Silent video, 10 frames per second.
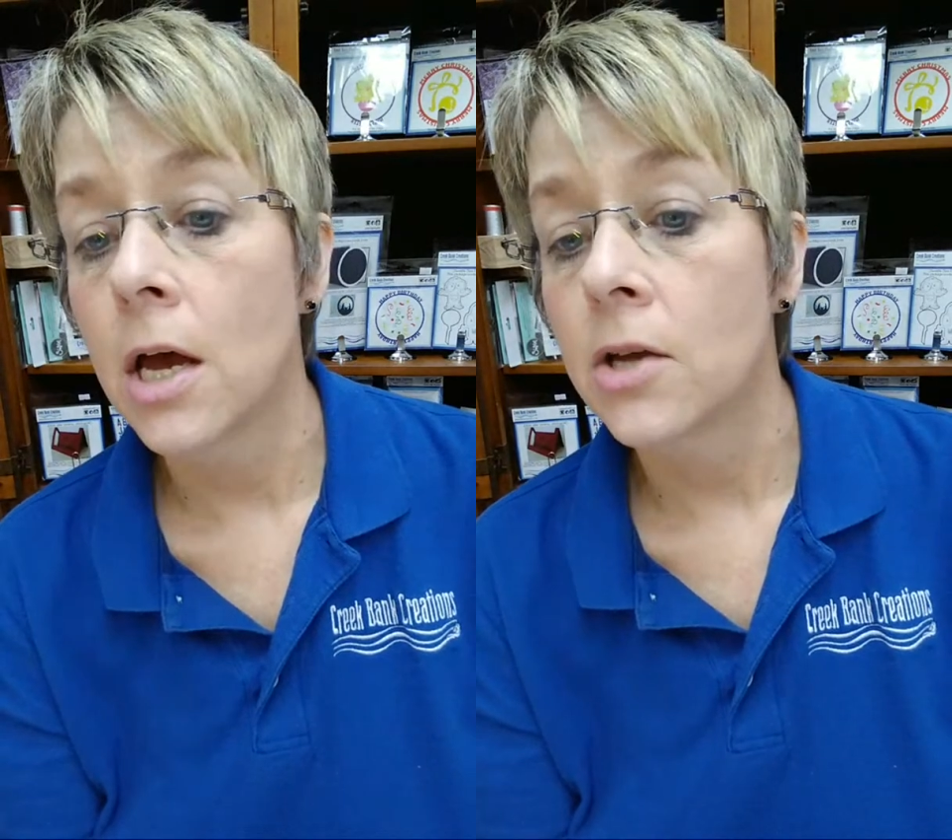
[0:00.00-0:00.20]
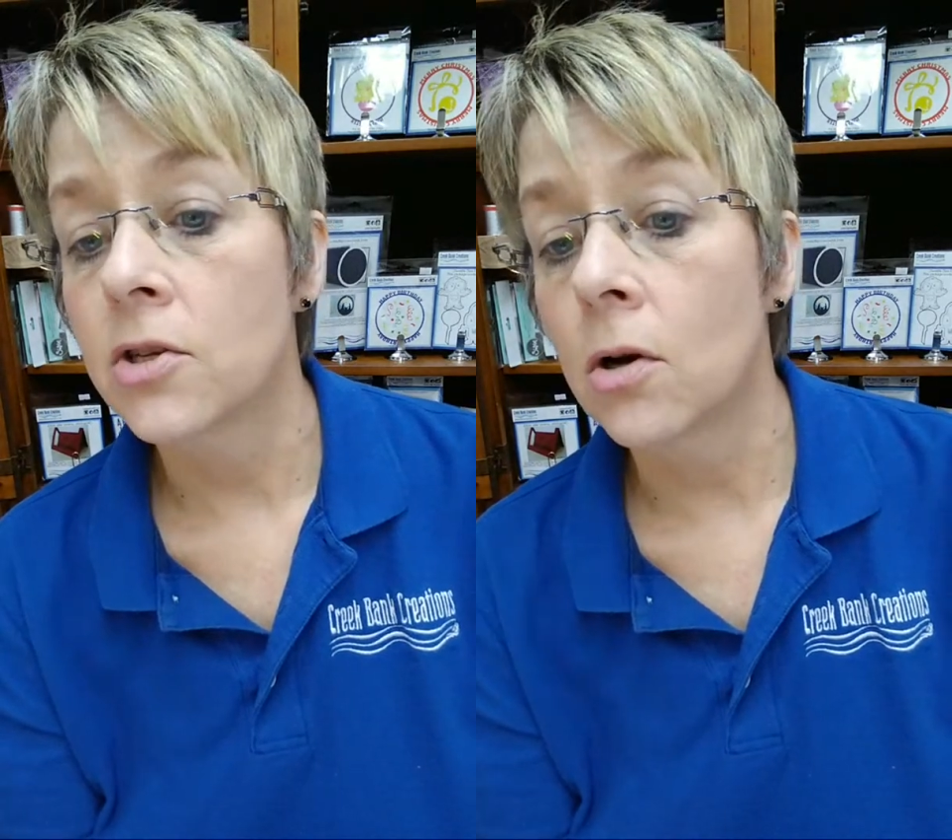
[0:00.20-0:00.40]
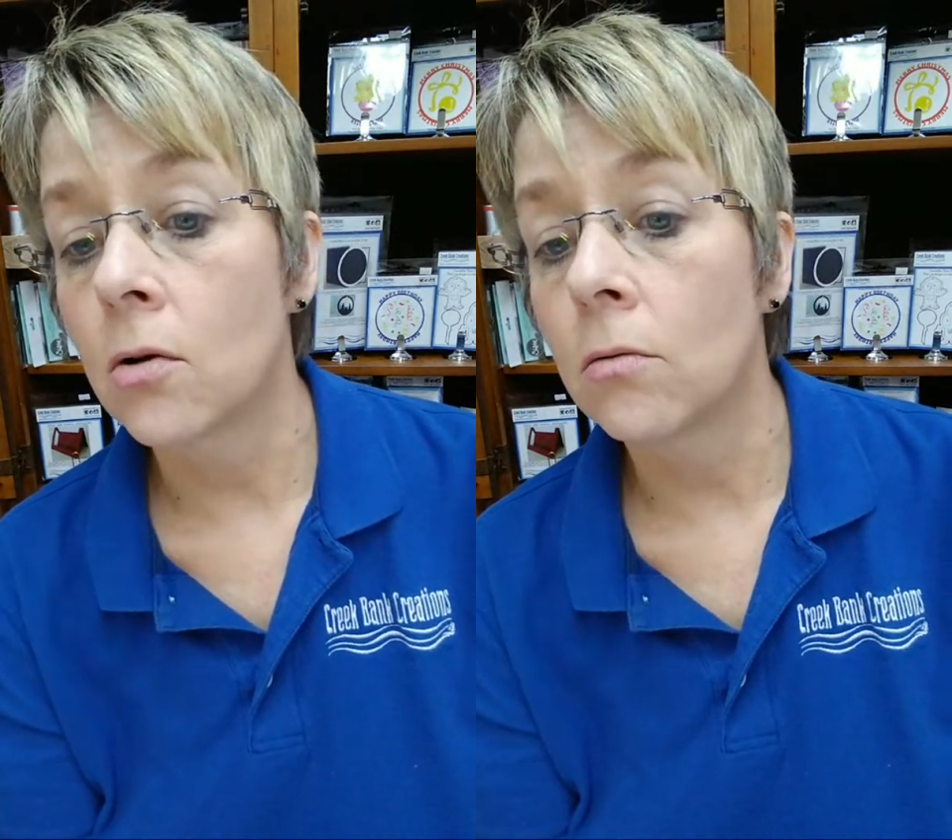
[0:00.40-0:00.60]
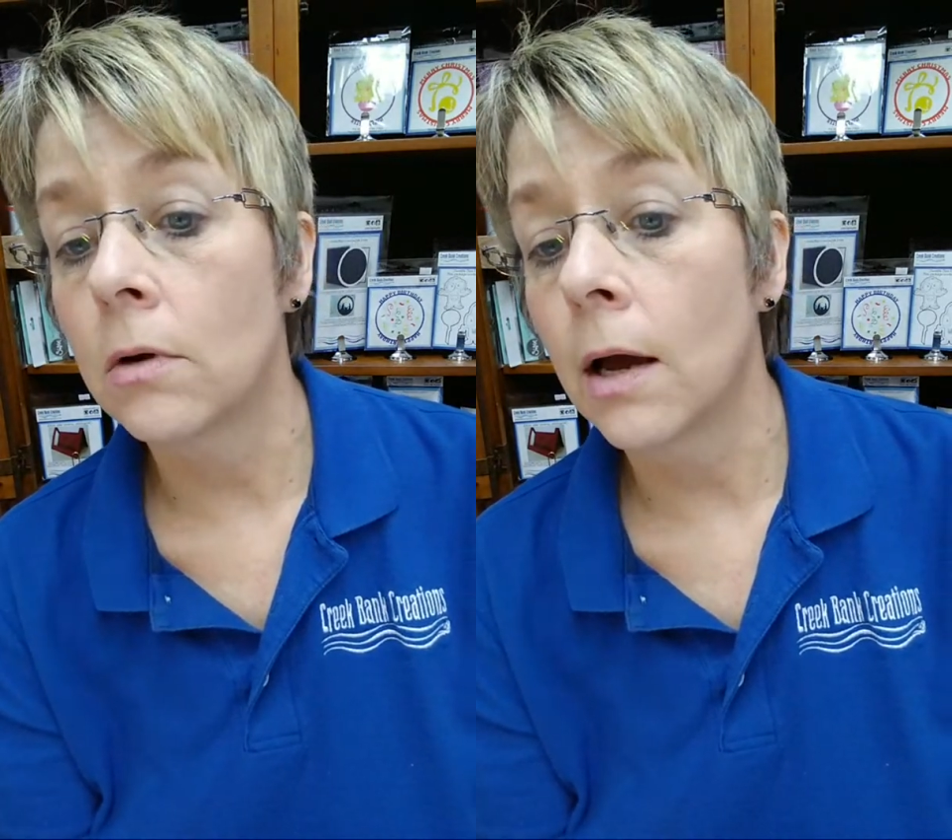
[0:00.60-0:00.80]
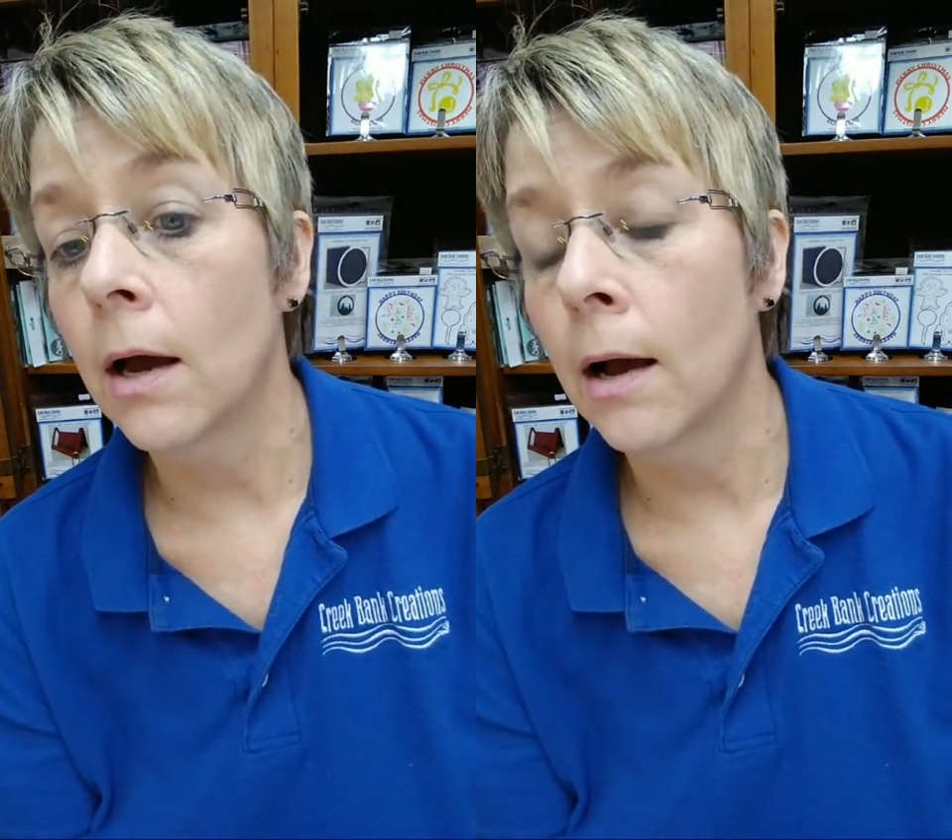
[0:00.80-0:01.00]
So,
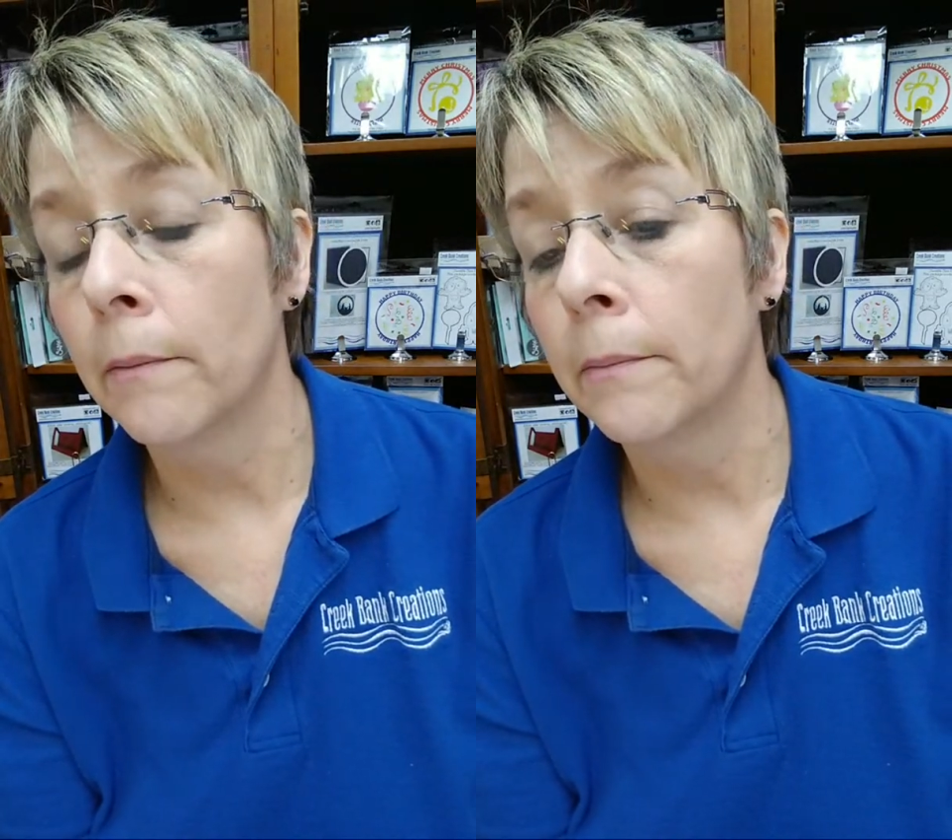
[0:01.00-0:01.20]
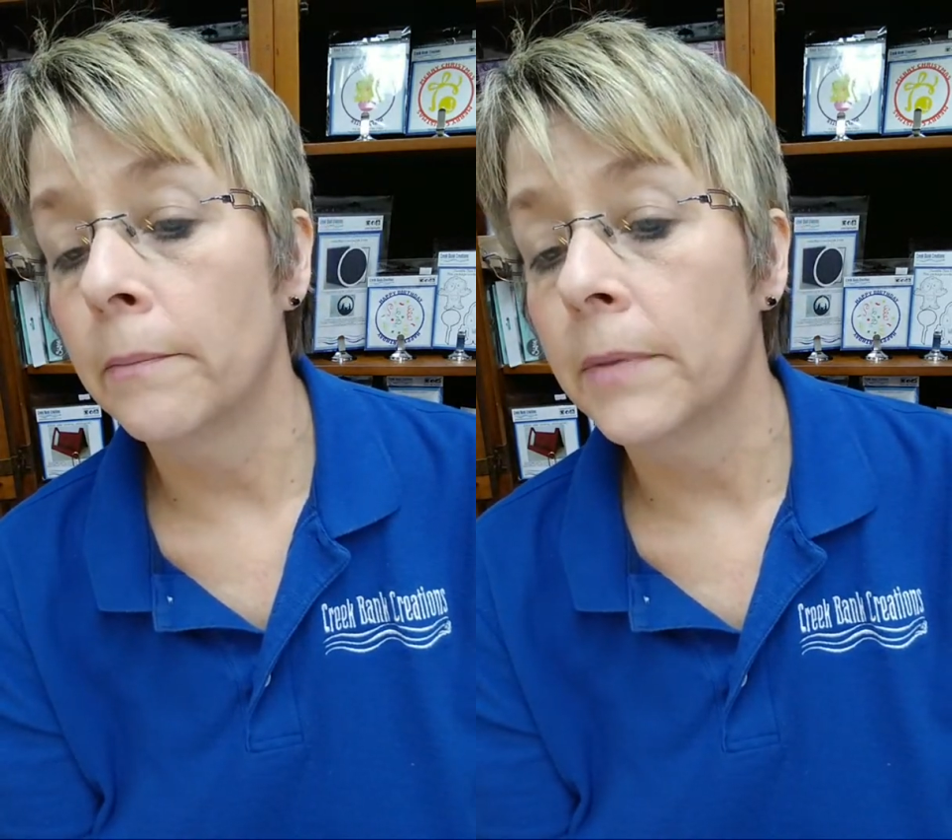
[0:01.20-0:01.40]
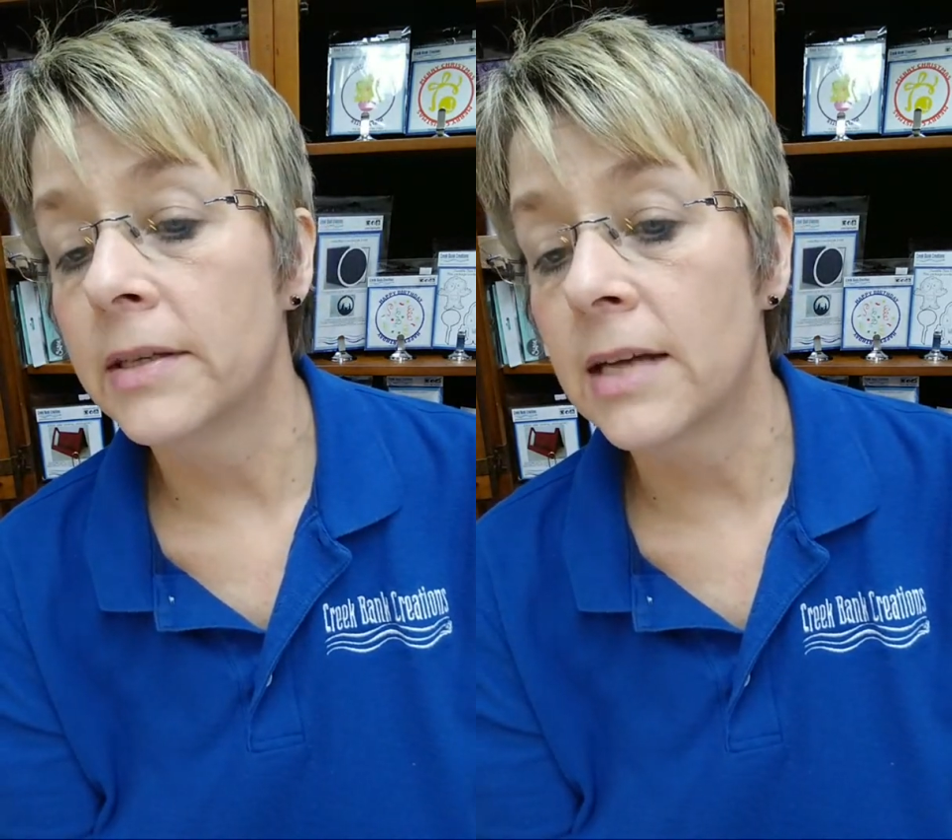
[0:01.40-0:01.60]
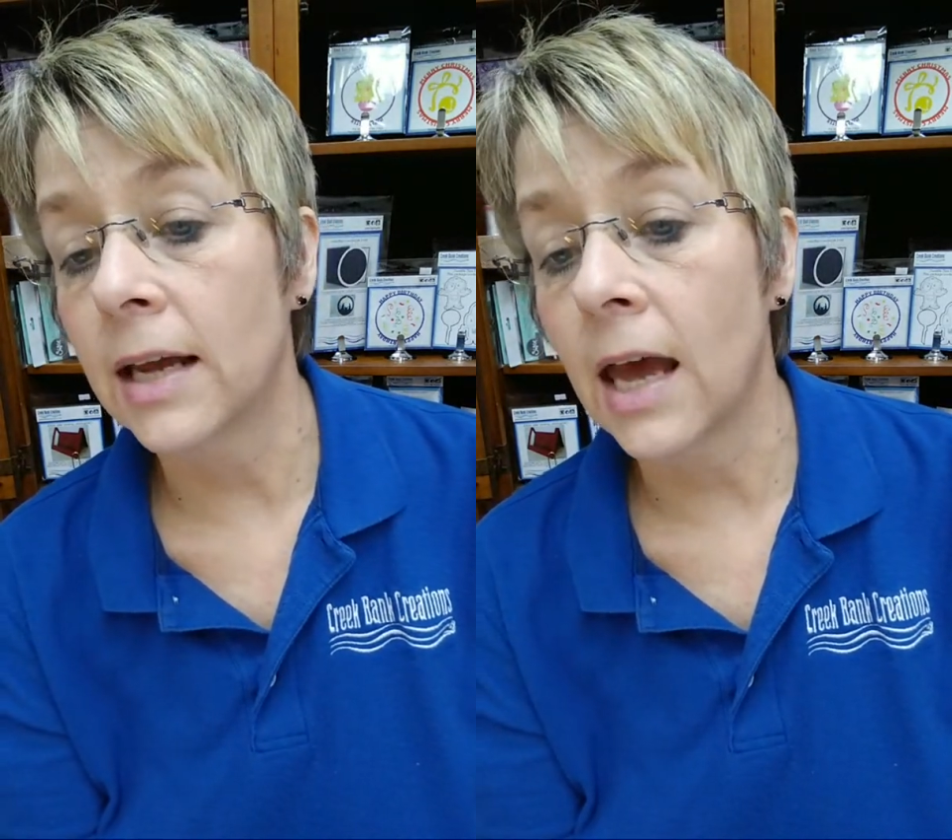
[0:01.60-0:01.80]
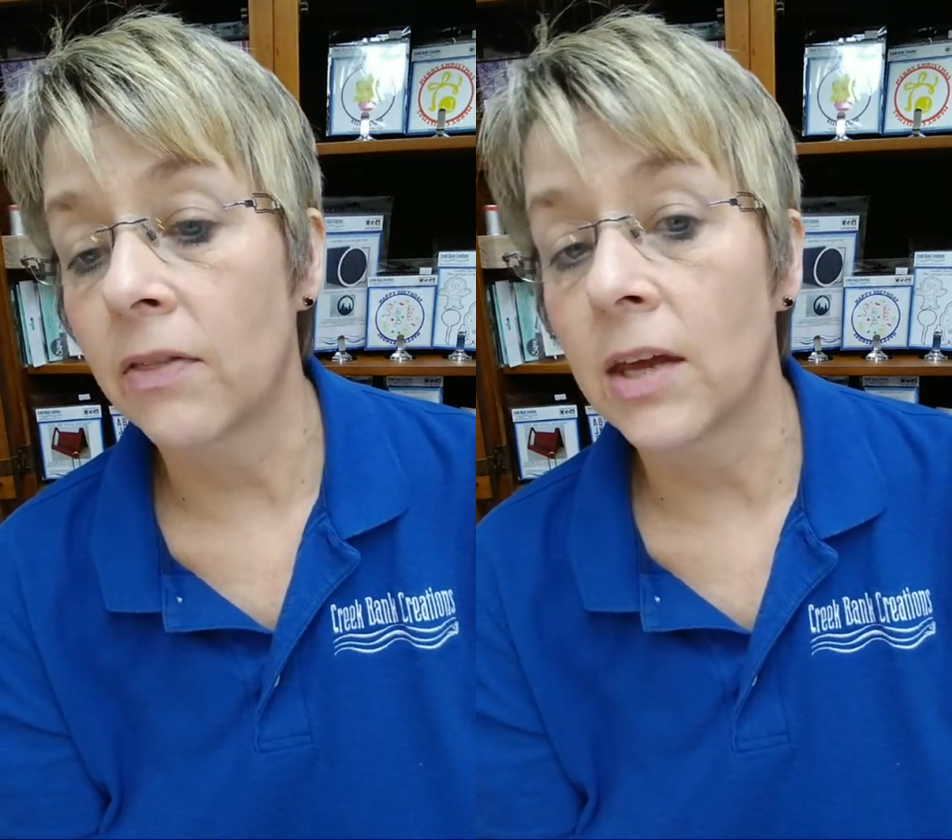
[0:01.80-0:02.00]
is that Kathy?